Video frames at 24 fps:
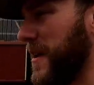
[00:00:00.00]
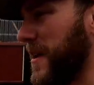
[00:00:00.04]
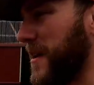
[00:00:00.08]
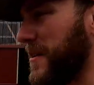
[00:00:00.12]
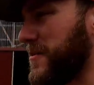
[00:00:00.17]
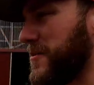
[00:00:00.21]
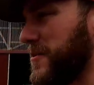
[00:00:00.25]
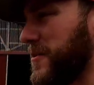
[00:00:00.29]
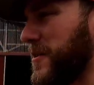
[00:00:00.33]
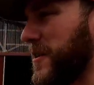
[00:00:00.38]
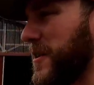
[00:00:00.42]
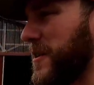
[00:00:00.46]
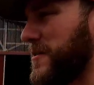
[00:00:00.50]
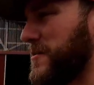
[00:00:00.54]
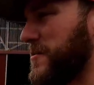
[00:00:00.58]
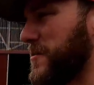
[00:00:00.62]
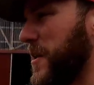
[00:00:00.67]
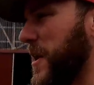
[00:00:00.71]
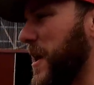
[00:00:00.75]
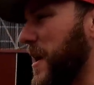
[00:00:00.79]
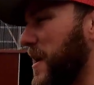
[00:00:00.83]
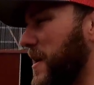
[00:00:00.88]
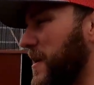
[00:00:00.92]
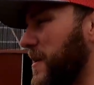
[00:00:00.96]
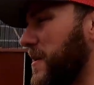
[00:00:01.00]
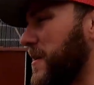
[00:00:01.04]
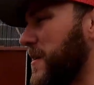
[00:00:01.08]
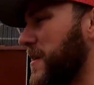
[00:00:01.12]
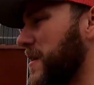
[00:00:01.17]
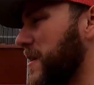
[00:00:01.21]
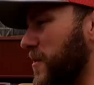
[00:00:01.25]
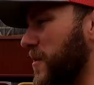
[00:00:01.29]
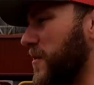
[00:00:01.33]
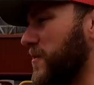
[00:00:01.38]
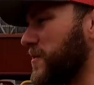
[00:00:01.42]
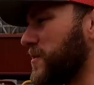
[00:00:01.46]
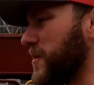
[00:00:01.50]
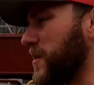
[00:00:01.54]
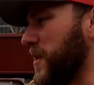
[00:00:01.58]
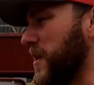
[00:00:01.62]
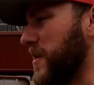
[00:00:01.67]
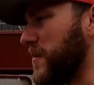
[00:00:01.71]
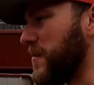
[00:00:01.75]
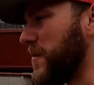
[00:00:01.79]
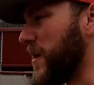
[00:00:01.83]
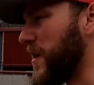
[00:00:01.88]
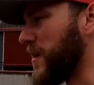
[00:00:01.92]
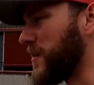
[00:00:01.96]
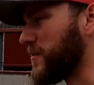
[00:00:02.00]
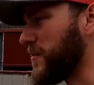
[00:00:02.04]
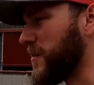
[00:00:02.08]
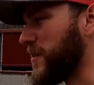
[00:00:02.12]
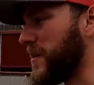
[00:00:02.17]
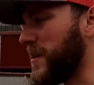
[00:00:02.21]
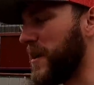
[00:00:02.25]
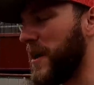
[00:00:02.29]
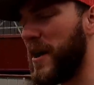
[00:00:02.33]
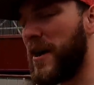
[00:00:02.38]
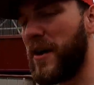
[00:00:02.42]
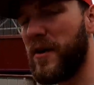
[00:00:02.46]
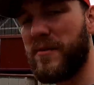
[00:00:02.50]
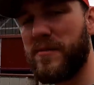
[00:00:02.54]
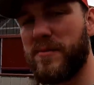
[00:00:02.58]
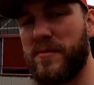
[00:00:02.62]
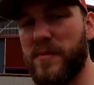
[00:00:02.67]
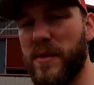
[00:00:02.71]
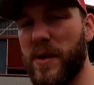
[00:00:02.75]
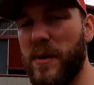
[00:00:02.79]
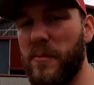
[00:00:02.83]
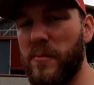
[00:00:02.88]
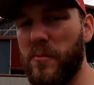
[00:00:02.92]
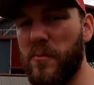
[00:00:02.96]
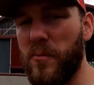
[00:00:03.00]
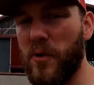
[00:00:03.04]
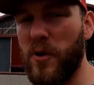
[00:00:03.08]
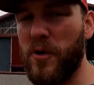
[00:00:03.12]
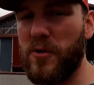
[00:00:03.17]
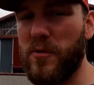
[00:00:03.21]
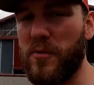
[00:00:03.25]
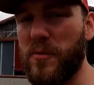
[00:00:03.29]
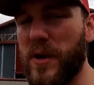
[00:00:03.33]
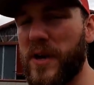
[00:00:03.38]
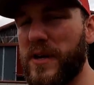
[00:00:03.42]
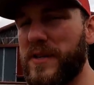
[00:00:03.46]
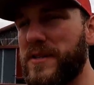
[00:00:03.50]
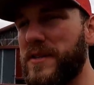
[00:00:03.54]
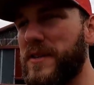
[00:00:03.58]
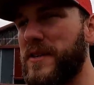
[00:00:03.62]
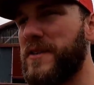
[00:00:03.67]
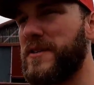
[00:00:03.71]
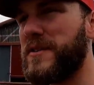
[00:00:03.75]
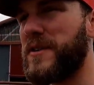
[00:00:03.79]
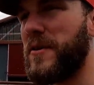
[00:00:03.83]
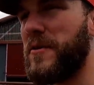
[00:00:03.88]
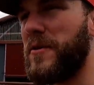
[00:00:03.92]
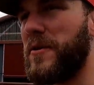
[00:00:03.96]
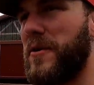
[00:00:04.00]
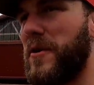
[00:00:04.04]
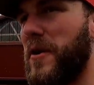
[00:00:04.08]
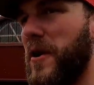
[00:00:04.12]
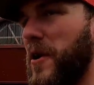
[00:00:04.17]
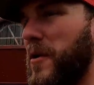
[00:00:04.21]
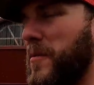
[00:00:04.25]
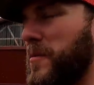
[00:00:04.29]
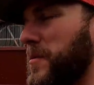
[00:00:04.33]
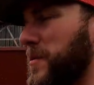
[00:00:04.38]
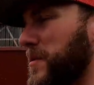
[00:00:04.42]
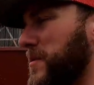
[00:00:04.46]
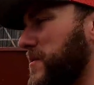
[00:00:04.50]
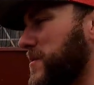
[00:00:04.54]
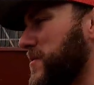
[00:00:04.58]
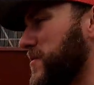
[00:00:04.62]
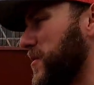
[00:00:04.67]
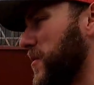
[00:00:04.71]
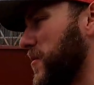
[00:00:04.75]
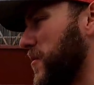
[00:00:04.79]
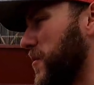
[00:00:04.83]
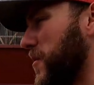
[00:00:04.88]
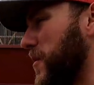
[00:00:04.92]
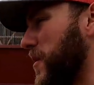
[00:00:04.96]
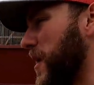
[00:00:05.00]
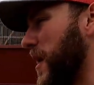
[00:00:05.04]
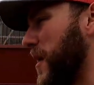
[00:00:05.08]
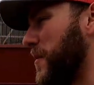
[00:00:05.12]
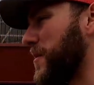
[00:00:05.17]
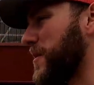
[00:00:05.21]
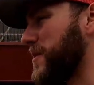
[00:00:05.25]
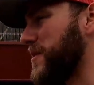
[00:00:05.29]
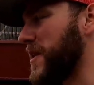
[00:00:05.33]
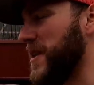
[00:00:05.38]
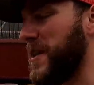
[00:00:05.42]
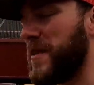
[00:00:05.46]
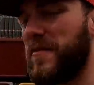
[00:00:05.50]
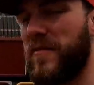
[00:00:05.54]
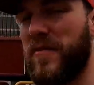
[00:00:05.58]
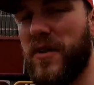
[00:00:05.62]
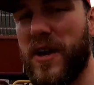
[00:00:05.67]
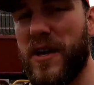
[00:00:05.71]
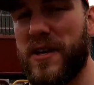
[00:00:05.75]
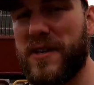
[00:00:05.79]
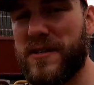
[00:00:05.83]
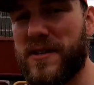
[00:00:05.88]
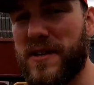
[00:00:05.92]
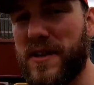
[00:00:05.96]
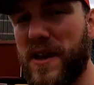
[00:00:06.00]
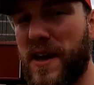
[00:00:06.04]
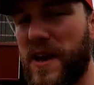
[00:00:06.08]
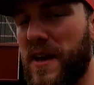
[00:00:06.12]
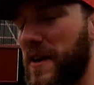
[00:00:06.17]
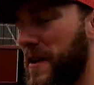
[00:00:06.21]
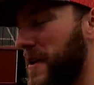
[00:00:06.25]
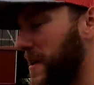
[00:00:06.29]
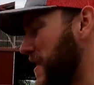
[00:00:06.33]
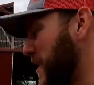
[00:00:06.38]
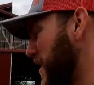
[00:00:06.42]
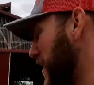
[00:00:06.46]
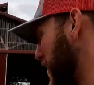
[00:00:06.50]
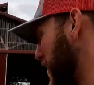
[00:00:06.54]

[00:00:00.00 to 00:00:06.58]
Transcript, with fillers: the extra cows we had. So those are getting milked right now. My brother Mason, he's out here helping, so I'm gonna take advantage of that.